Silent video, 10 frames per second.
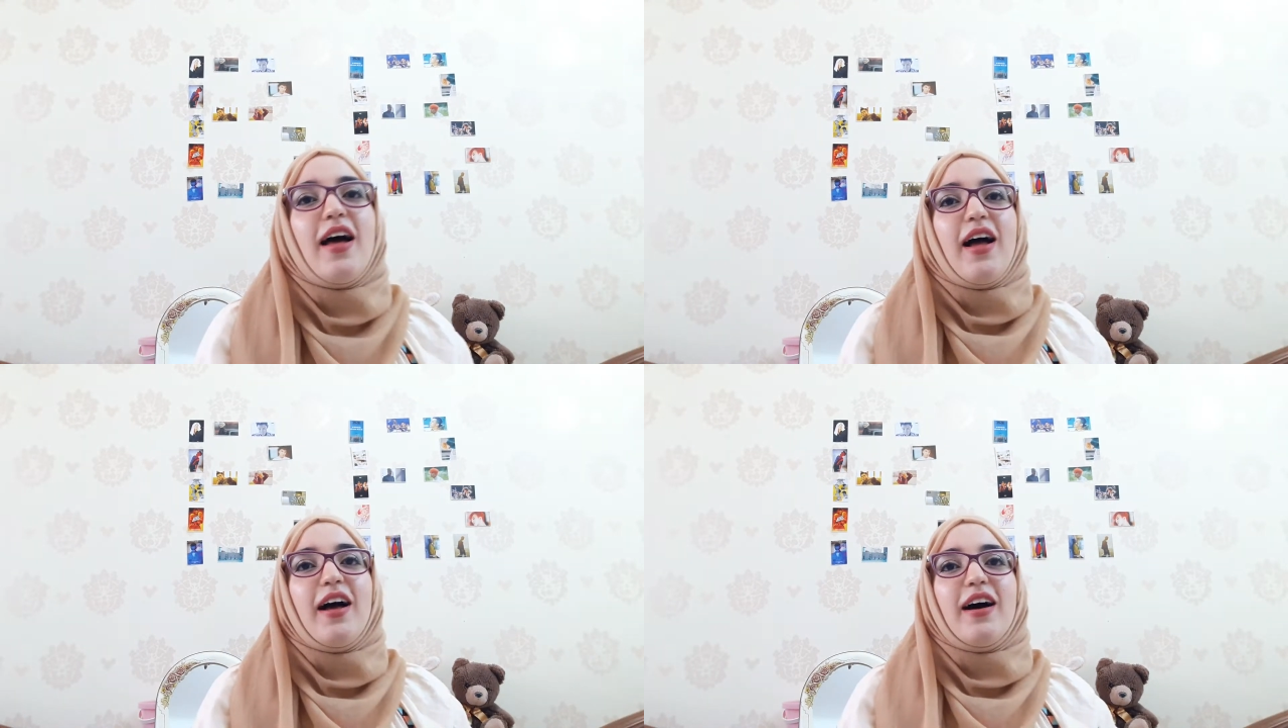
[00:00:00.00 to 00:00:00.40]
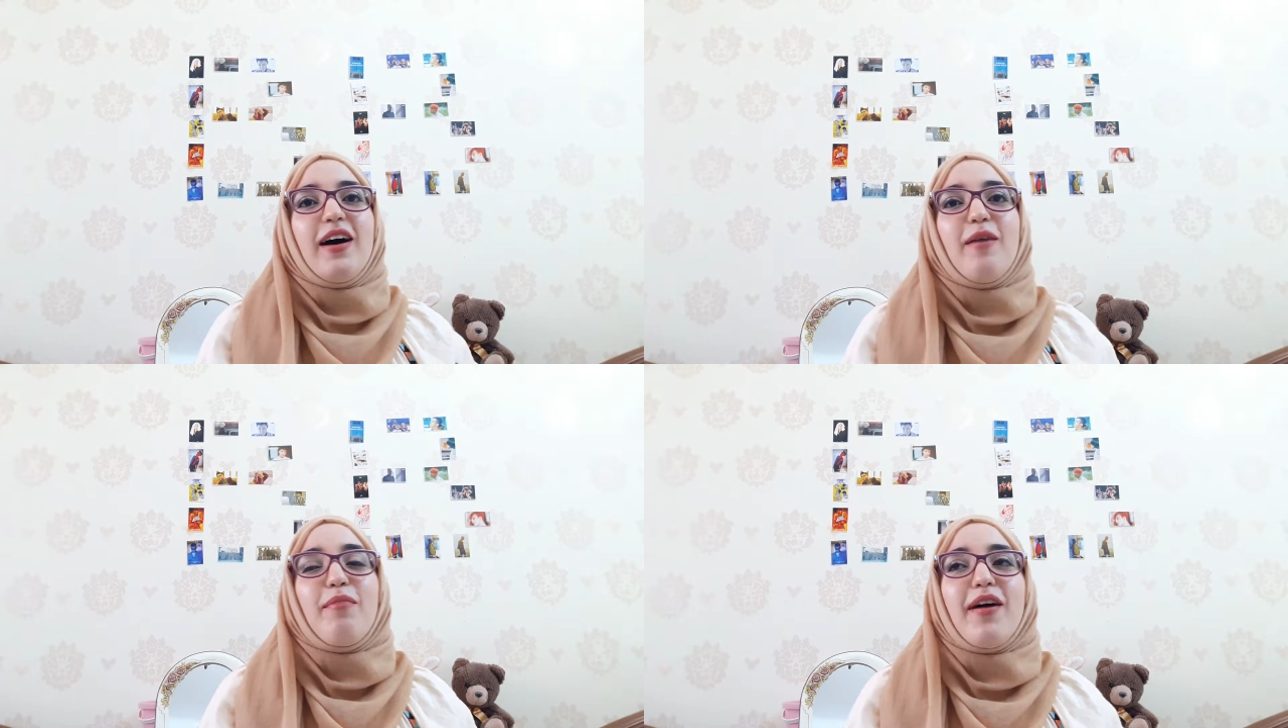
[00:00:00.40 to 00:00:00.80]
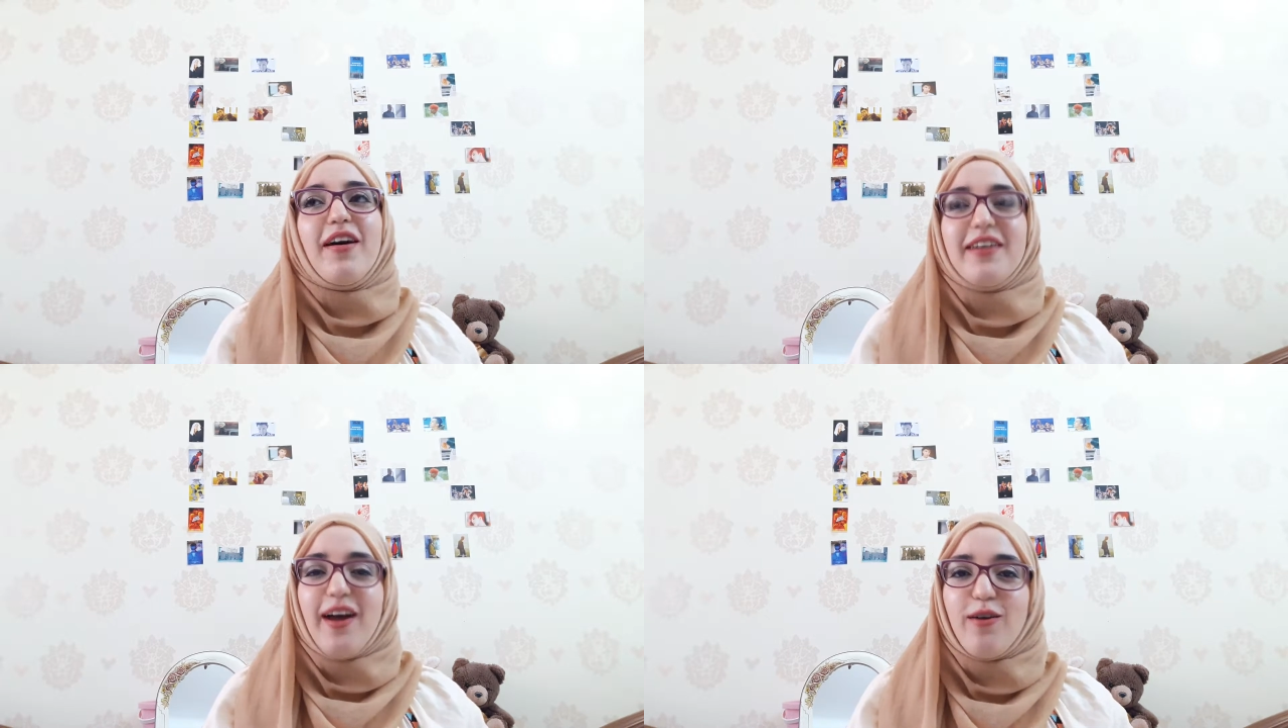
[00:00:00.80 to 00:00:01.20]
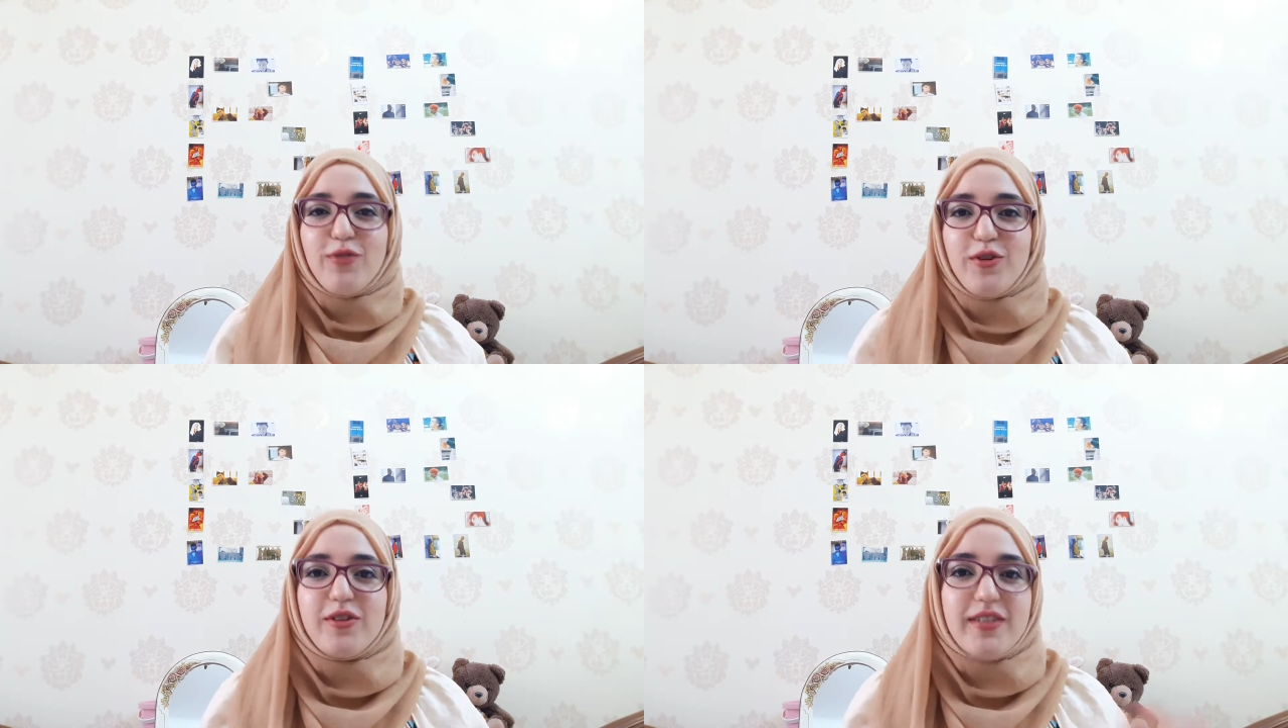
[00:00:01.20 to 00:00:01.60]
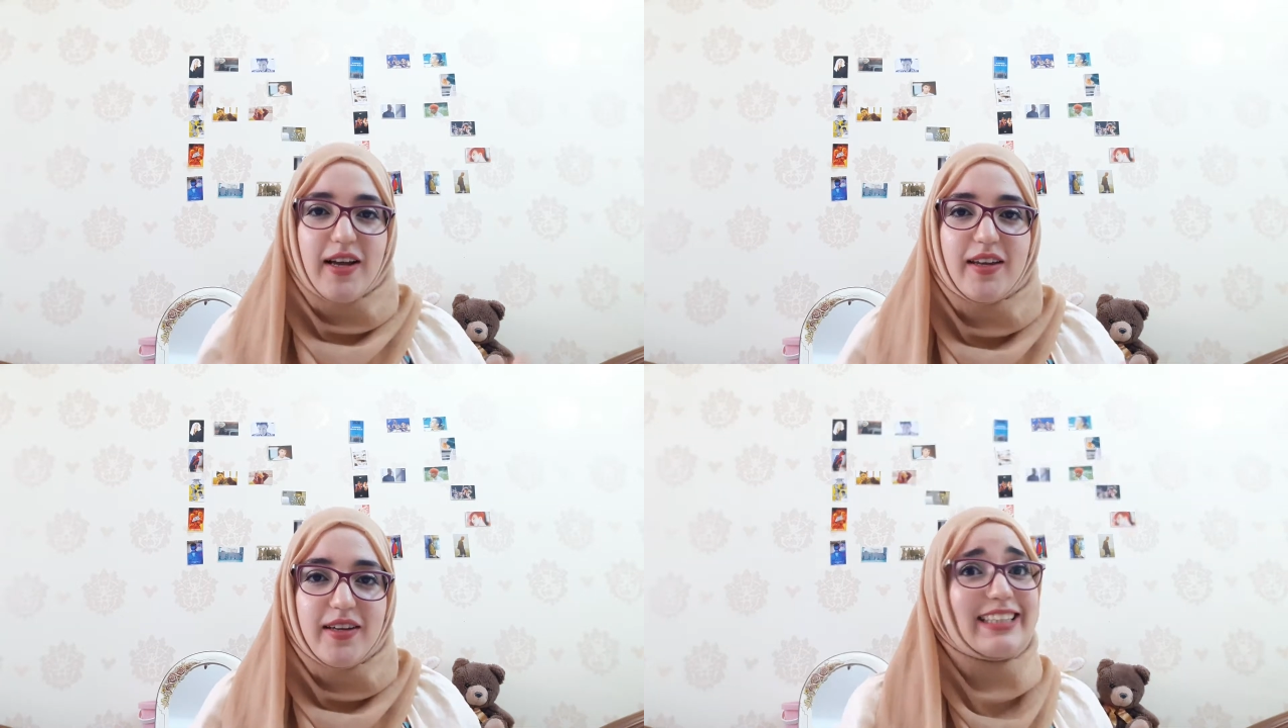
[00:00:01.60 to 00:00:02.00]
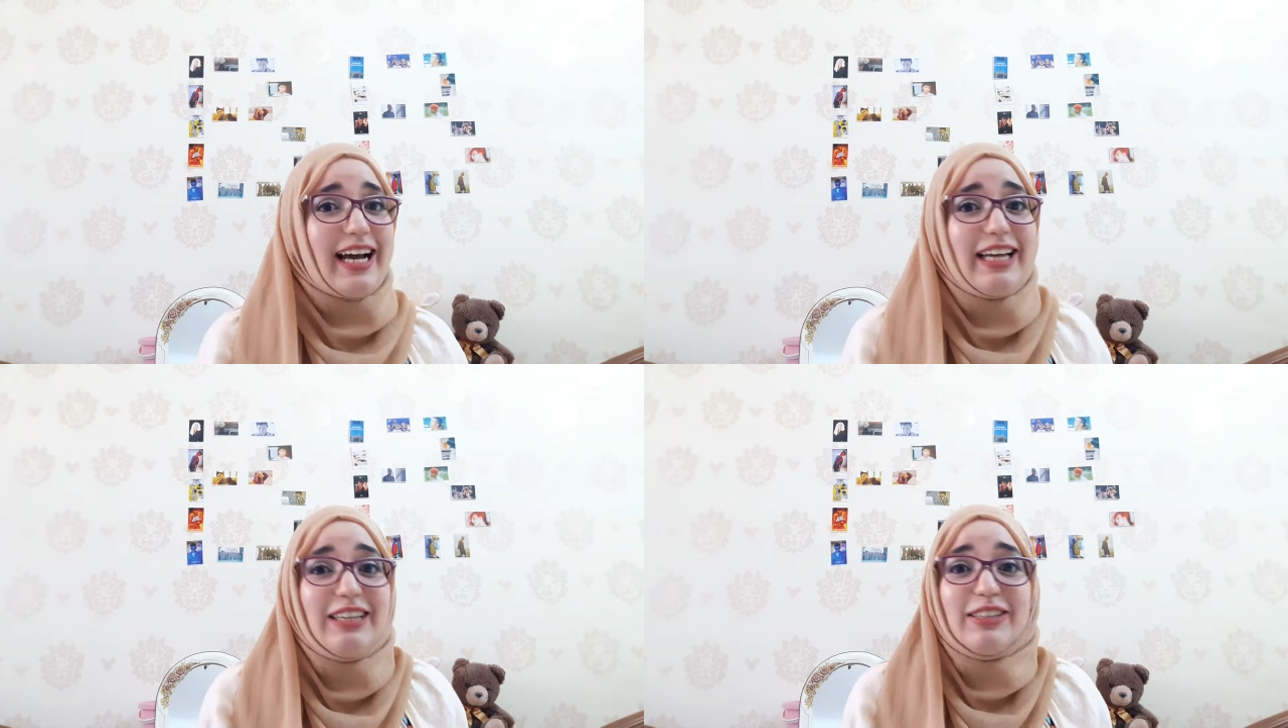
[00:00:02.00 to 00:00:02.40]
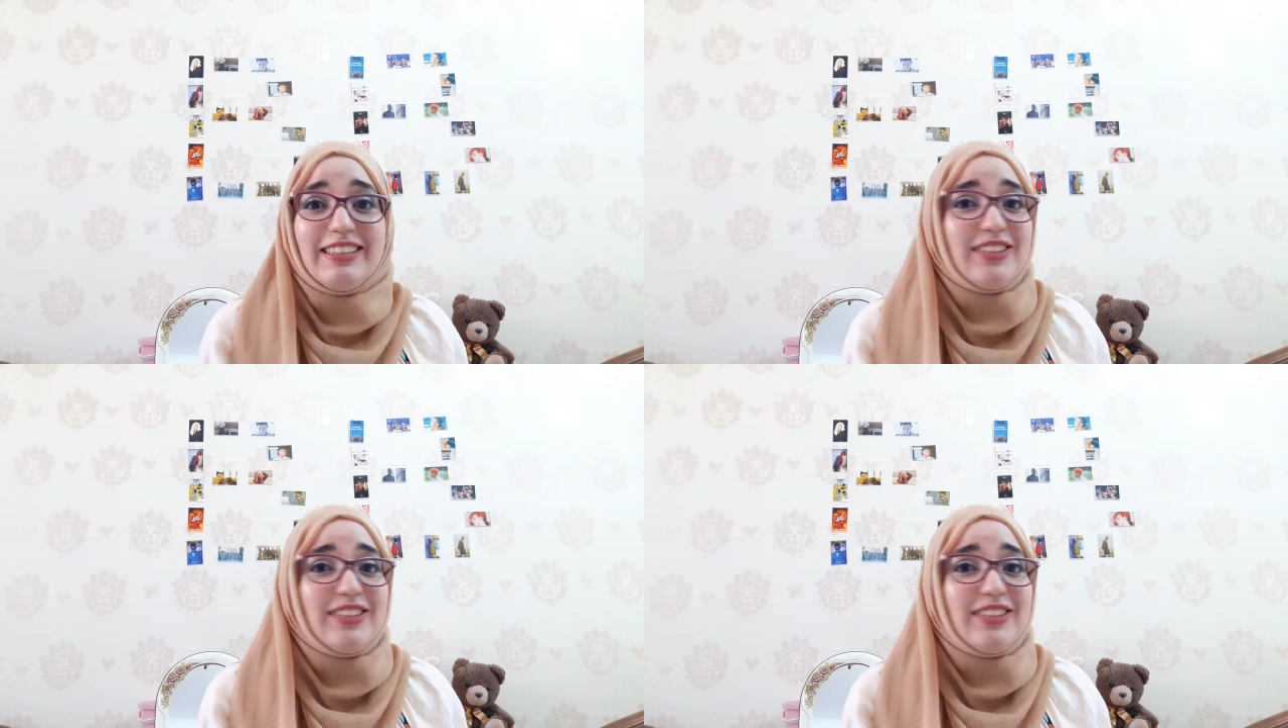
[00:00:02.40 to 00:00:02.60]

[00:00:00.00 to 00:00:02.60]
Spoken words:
But now, of course, I